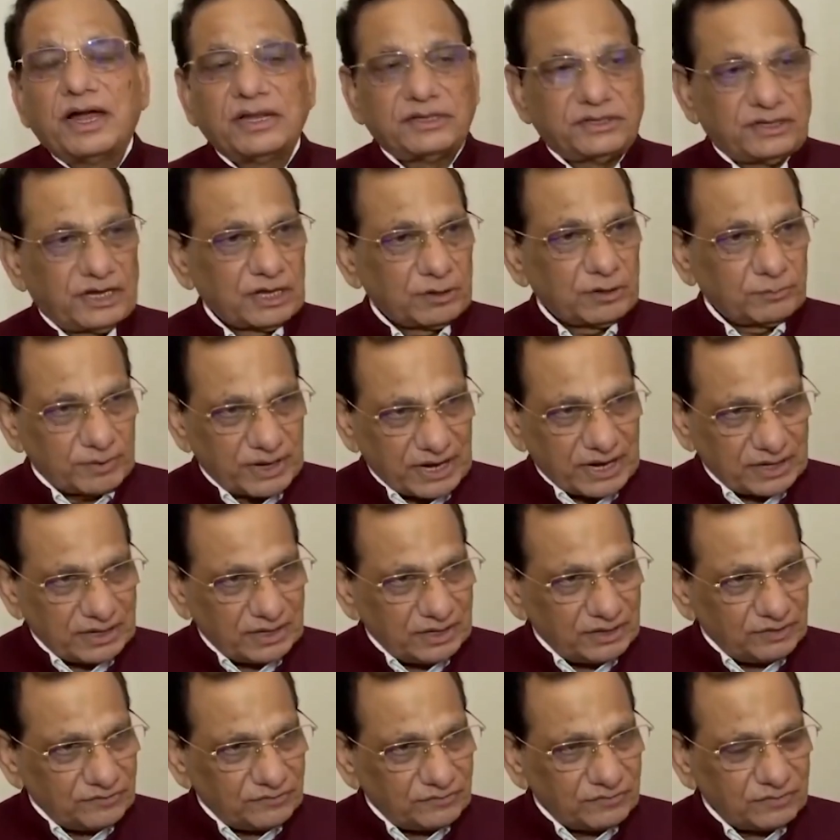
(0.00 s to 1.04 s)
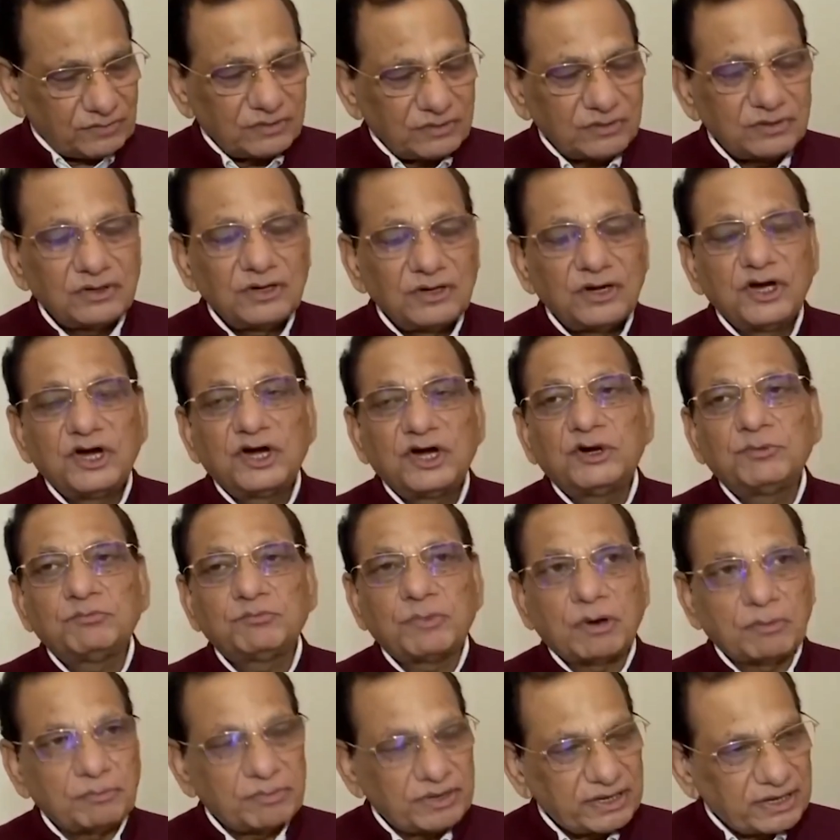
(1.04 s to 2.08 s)
healthcare practice,
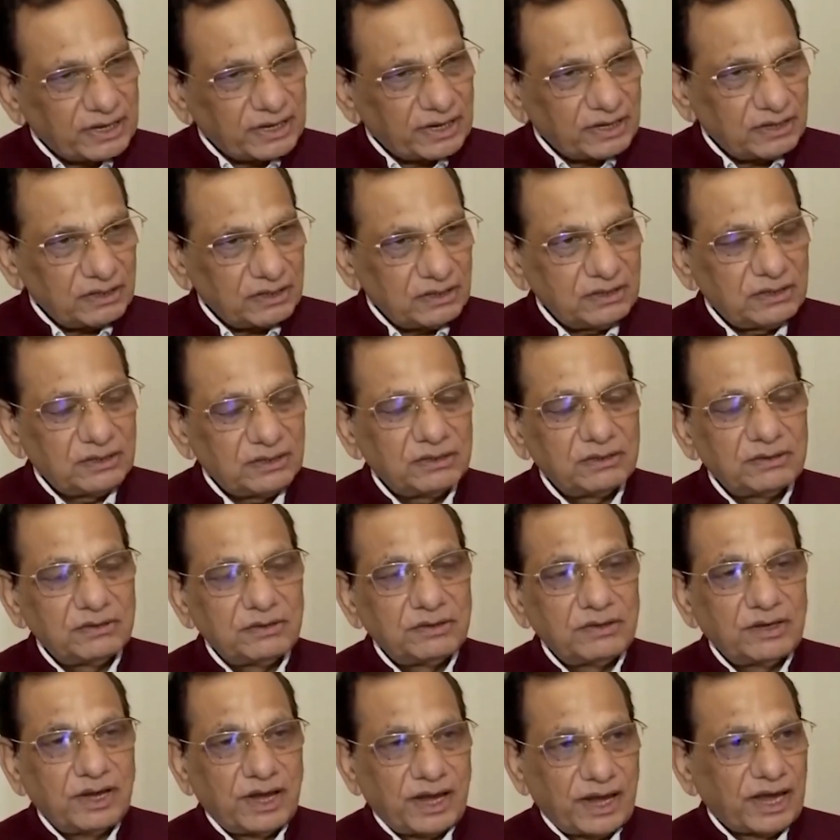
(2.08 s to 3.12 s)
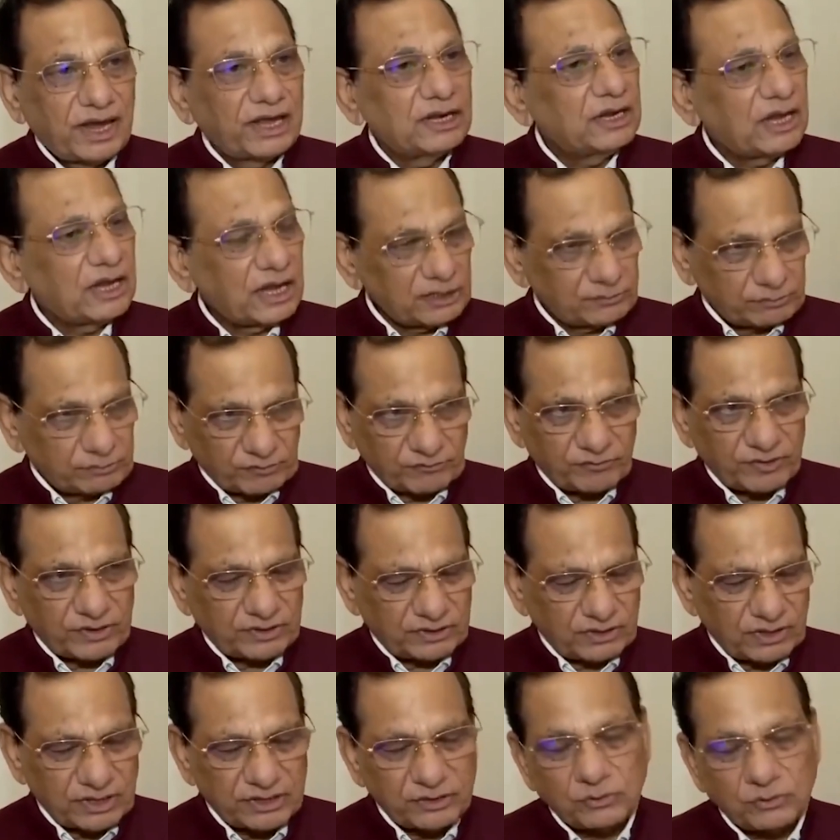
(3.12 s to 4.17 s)
public health, and health
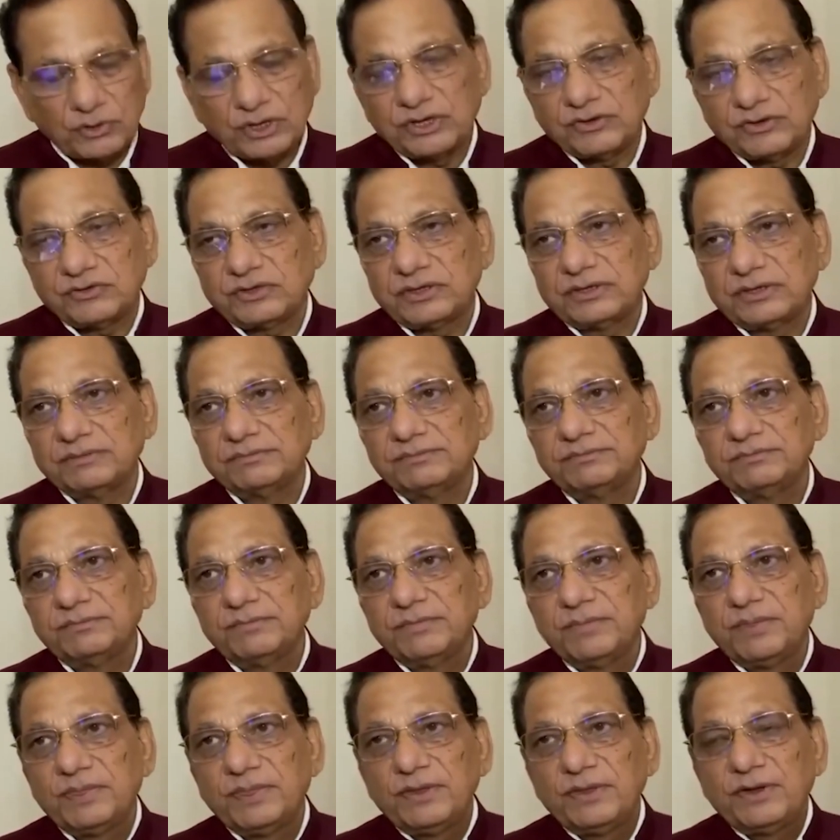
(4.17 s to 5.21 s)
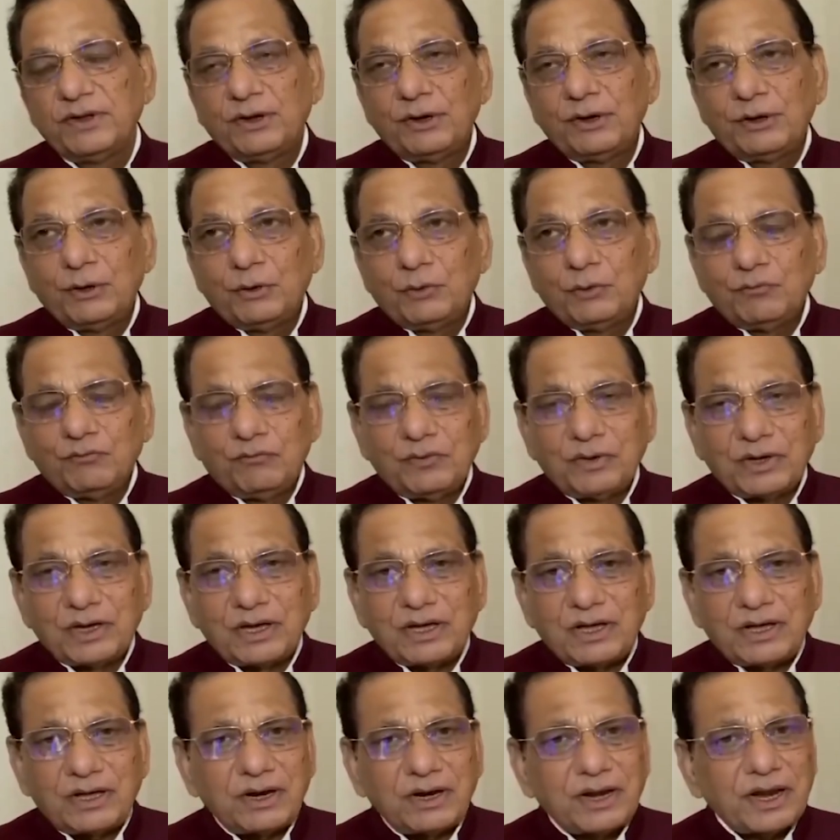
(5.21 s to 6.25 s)
professional education. We
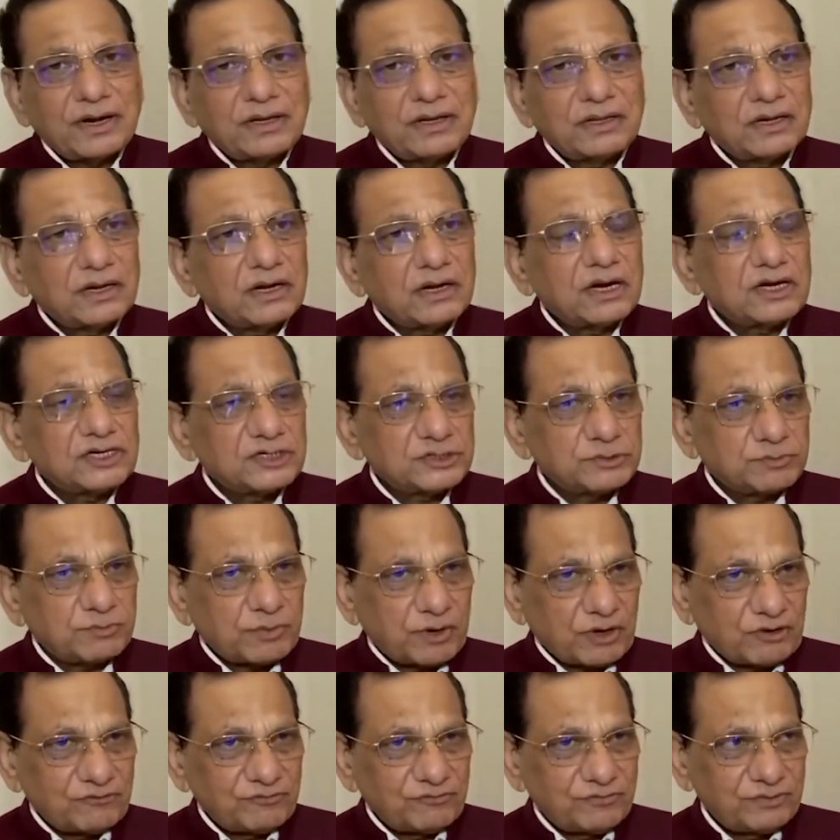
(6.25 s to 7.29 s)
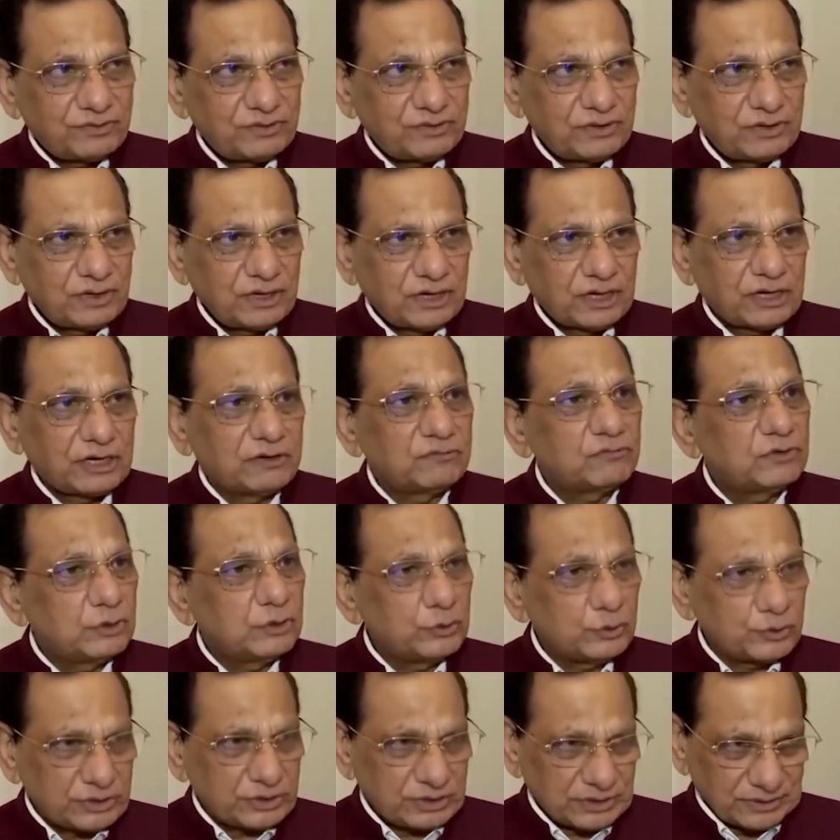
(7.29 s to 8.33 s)
are at the cusp of a
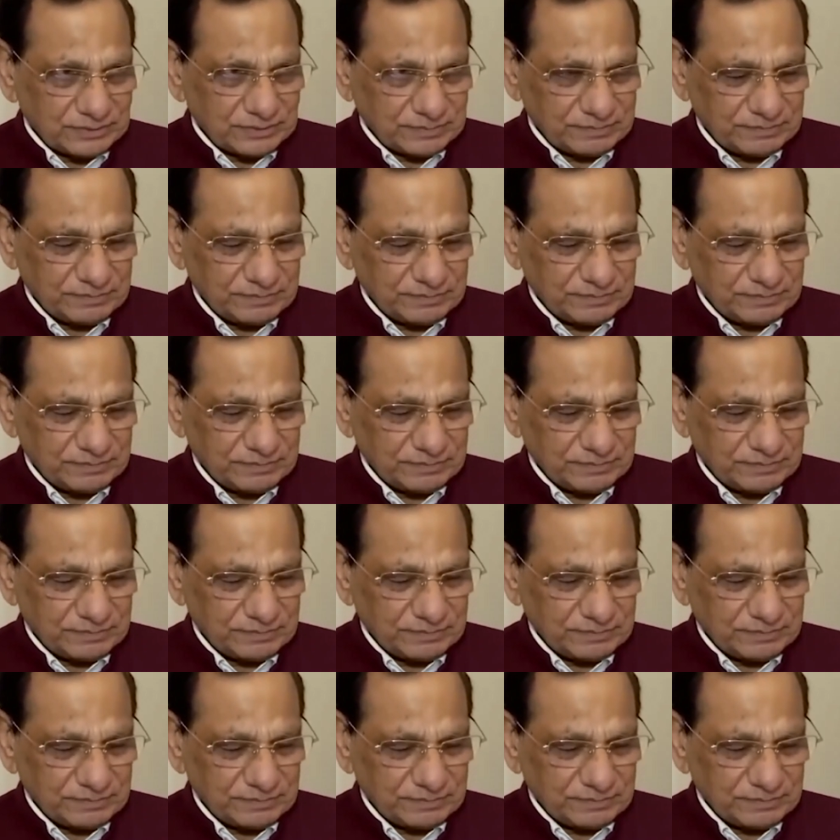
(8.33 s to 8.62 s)
revolution.